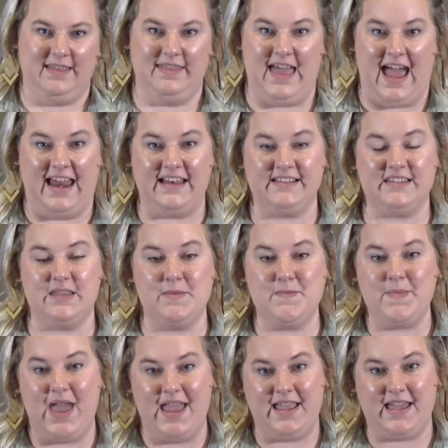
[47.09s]
That is the
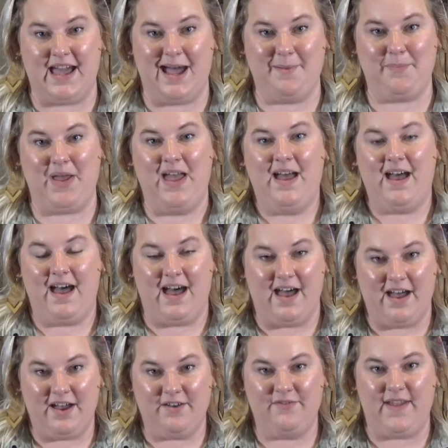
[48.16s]
makeup
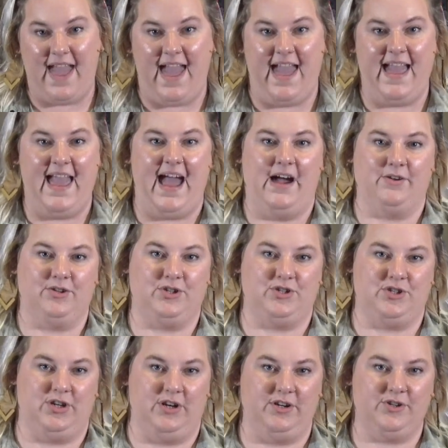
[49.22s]
of a house
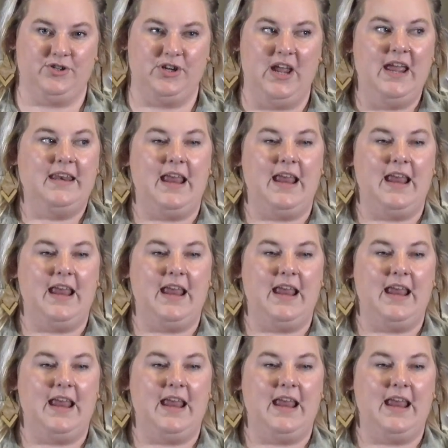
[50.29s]
church.